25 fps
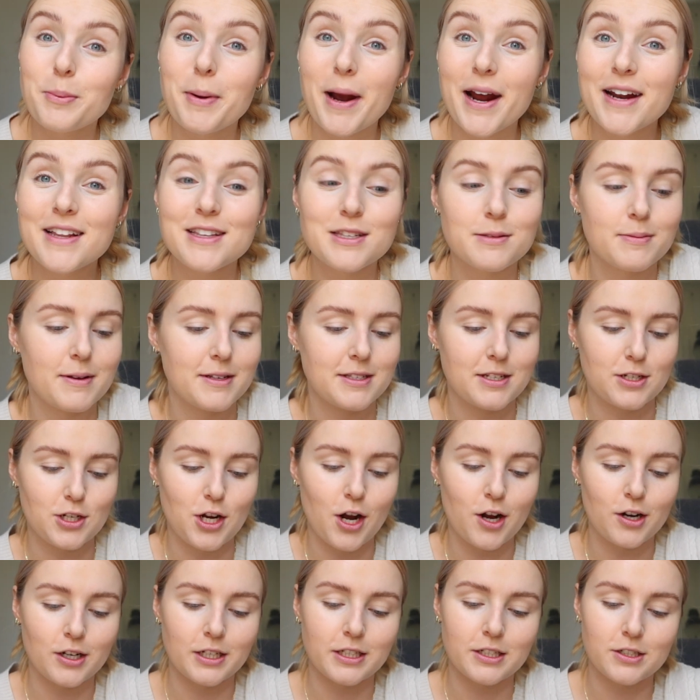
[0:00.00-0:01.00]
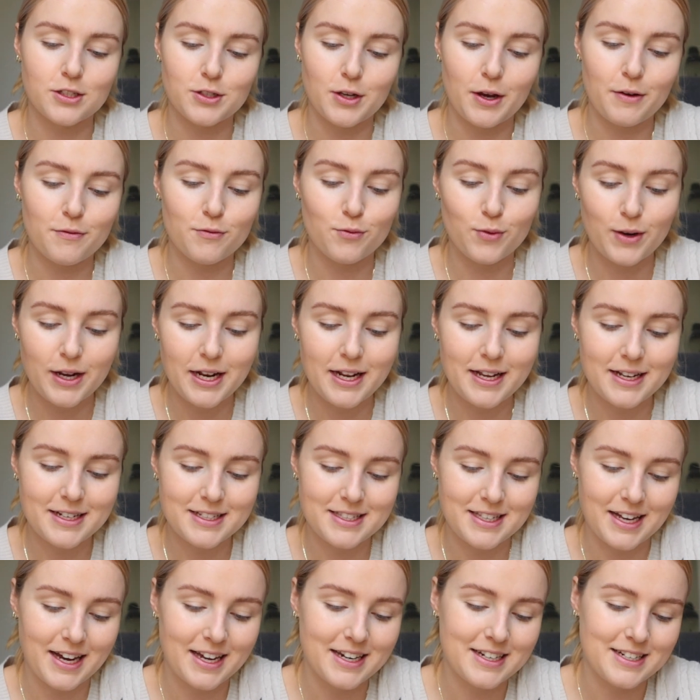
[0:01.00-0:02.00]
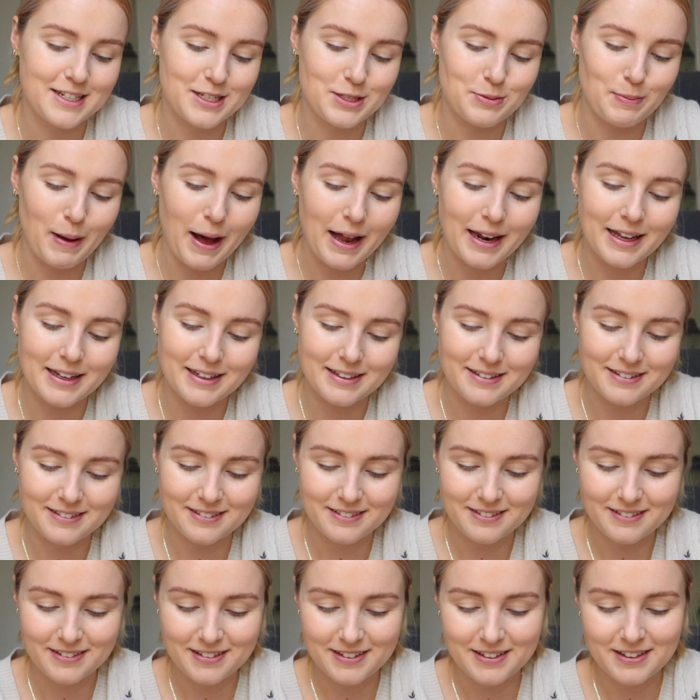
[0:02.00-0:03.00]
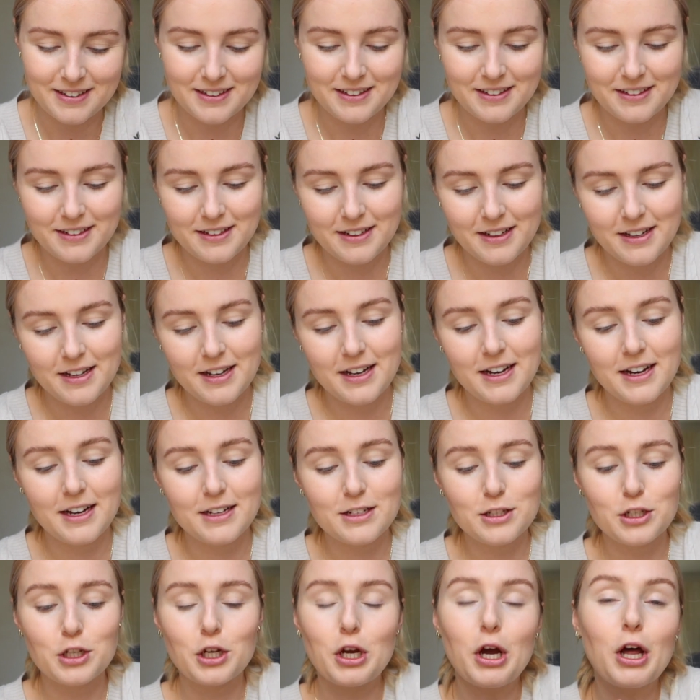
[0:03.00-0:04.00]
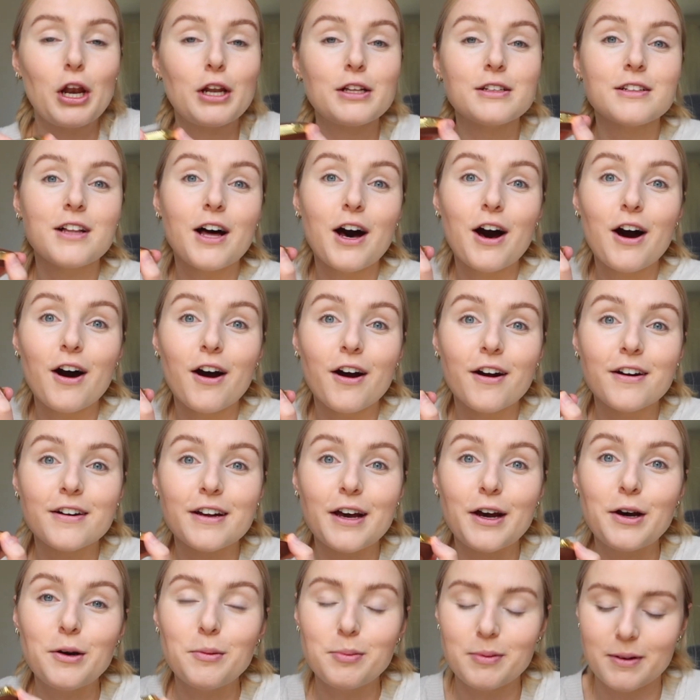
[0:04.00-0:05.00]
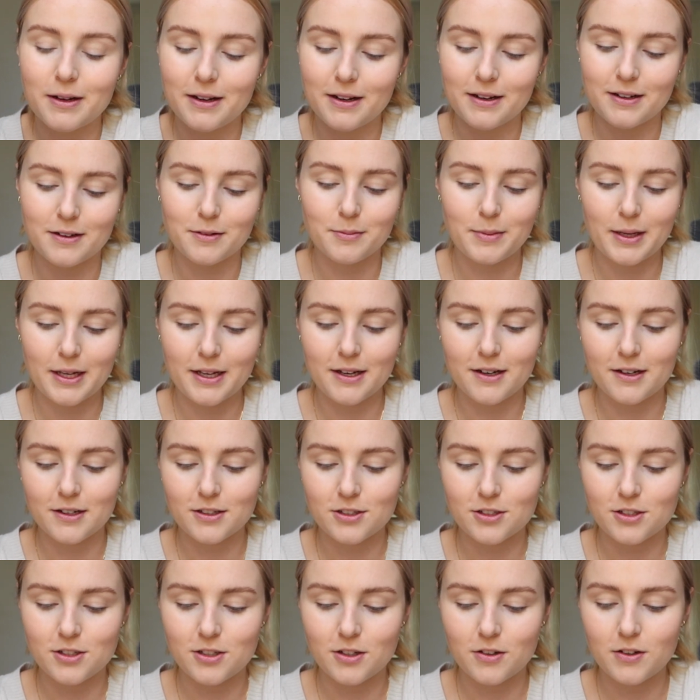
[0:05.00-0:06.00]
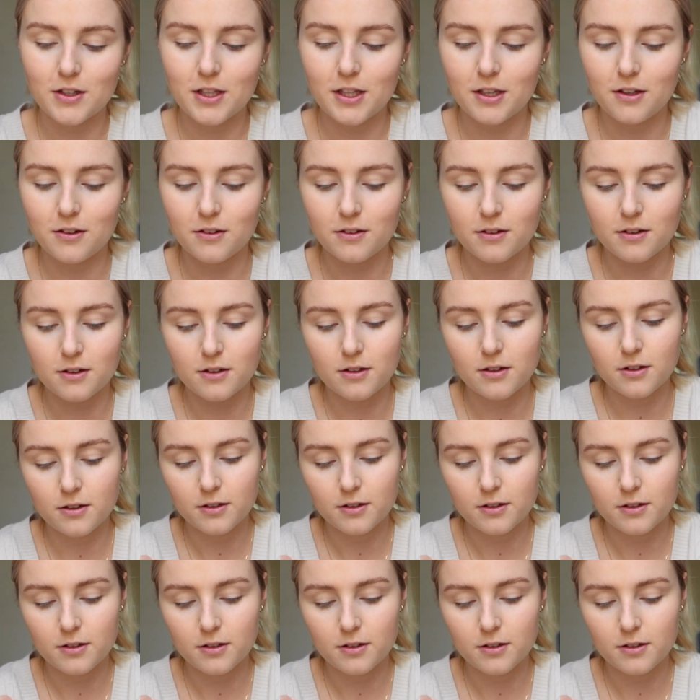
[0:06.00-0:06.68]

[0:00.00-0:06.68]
apparently it smells like chocolate, so I'm really excited to smell it. And it's got a little heart opening. Oh my gosh, so cute.